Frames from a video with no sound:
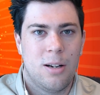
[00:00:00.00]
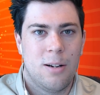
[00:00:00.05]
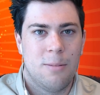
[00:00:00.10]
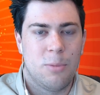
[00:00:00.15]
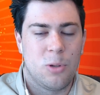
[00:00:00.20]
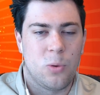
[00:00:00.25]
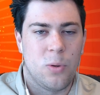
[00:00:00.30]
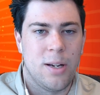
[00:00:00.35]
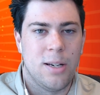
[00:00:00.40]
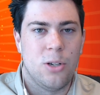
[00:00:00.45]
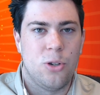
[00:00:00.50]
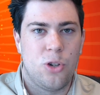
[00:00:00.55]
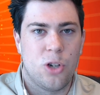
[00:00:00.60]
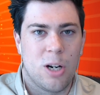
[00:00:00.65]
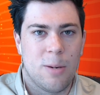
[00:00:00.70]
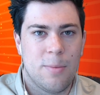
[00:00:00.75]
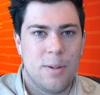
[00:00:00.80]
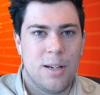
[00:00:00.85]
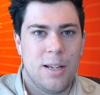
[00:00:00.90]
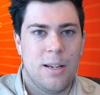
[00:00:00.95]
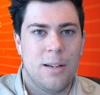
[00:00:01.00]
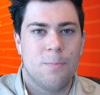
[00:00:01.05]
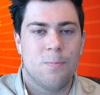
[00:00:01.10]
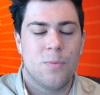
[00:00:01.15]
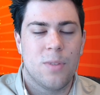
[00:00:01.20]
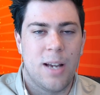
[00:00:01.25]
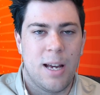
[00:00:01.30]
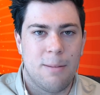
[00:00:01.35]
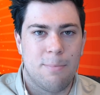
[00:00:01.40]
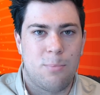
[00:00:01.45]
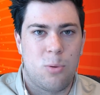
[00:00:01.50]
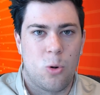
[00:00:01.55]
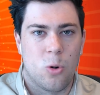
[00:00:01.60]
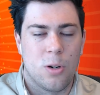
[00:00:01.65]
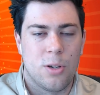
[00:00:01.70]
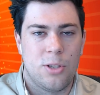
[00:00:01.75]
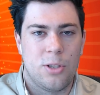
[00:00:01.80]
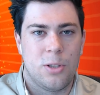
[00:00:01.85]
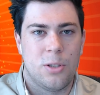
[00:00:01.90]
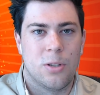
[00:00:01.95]
between Germany and
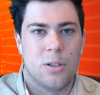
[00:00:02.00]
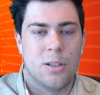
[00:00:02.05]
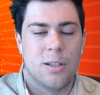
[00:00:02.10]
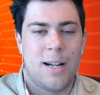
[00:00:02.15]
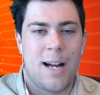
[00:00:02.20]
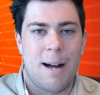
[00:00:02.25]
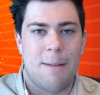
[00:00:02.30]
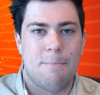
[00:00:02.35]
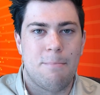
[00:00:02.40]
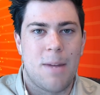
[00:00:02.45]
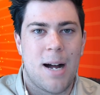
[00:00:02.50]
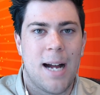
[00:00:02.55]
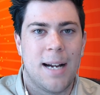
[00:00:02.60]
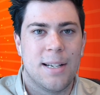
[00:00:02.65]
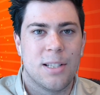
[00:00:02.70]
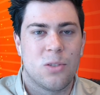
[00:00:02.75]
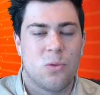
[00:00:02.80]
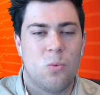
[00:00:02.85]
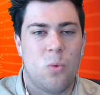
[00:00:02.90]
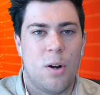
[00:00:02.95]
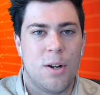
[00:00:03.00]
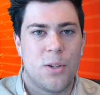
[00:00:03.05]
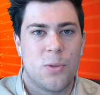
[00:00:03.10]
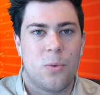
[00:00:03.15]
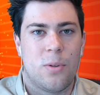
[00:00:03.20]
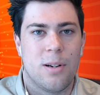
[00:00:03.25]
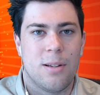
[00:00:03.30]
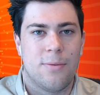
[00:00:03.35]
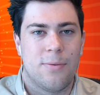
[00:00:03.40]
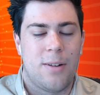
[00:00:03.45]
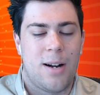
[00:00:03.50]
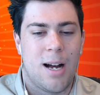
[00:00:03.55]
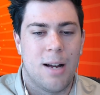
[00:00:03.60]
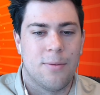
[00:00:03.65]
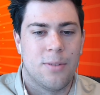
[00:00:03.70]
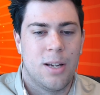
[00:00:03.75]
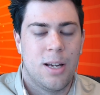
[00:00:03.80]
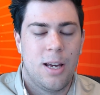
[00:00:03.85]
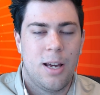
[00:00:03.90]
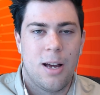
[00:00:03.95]
Portugal at minus one twenty-five.
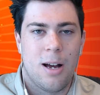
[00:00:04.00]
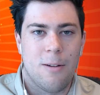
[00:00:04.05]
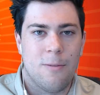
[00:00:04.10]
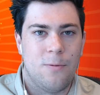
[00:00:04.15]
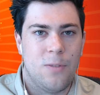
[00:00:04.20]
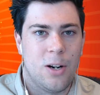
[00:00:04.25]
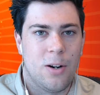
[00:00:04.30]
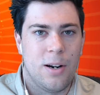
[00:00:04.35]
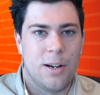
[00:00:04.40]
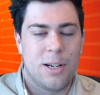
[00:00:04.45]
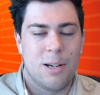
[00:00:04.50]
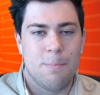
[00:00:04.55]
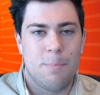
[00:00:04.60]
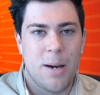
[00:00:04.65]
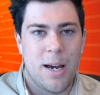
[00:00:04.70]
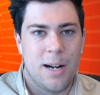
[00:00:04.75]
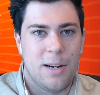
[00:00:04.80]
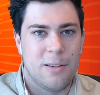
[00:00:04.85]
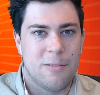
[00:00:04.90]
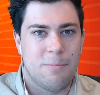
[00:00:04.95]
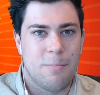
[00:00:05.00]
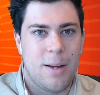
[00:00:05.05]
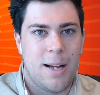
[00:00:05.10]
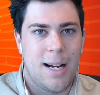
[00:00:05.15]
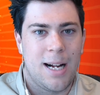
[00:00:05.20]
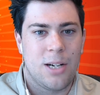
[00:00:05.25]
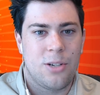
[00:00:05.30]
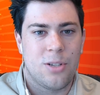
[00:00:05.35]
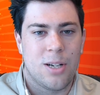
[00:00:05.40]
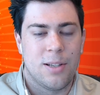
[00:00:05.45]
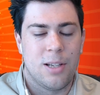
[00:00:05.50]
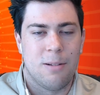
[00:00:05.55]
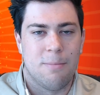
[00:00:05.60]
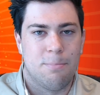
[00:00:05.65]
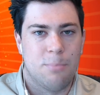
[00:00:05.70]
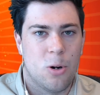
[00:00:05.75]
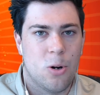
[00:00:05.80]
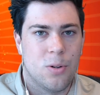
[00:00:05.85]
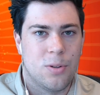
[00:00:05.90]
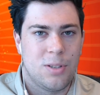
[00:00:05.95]
A very competitive match. I
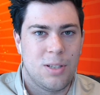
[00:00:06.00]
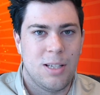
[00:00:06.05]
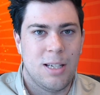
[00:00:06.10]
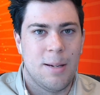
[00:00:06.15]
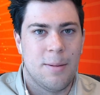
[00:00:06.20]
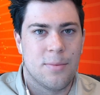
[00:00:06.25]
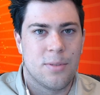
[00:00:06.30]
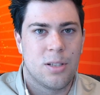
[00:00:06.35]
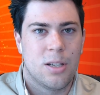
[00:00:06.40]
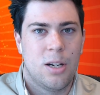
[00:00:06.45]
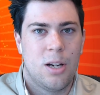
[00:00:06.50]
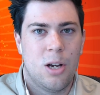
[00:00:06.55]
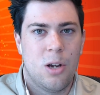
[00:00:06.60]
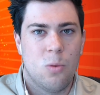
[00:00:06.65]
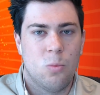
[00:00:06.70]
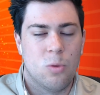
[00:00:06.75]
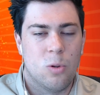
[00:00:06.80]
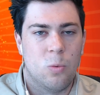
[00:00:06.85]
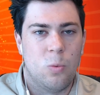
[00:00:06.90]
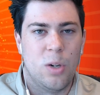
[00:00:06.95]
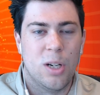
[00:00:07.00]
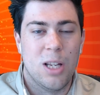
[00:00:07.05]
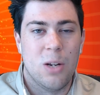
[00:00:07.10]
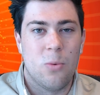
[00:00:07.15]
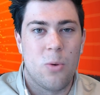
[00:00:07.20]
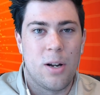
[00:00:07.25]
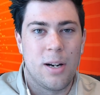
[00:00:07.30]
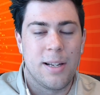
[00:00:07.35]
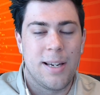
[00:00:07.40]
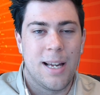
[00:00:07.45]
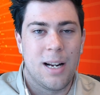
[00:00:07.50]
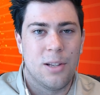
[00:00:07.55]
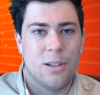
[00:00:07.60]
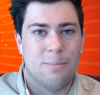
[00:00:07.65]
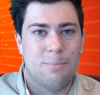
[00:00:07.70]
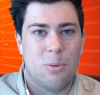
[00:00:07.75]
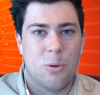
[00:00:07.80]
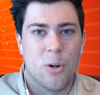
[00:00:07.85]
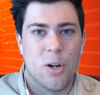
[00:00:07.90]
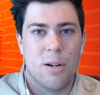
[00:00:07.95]
think both teams will really want to get on the
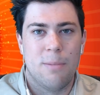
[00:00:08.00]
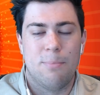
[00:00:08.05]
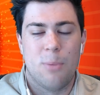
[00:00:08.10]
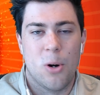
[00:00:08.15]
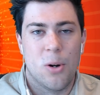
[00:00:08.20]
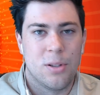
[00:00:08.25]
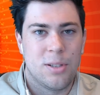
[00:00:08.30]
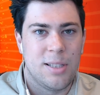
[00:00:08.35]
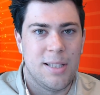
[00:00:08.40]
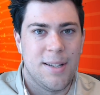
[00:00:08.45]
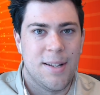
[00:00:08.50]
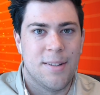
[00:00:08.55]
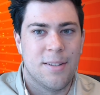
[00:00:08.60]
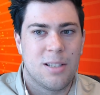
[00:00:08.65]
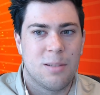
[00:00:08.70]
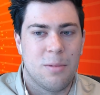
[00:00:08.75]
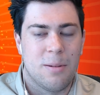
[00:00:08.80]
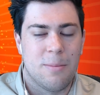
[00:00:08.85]
board. Both teams will be